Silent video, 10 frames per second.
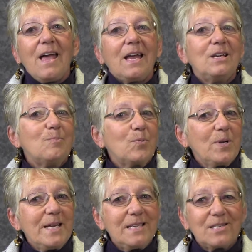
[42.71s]
and
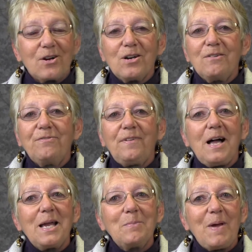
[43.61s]
debris started
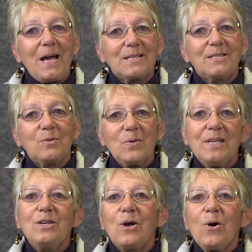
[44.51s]
flying past the
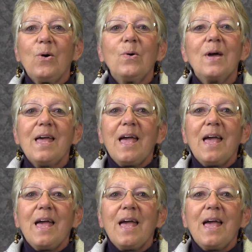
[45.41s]
window.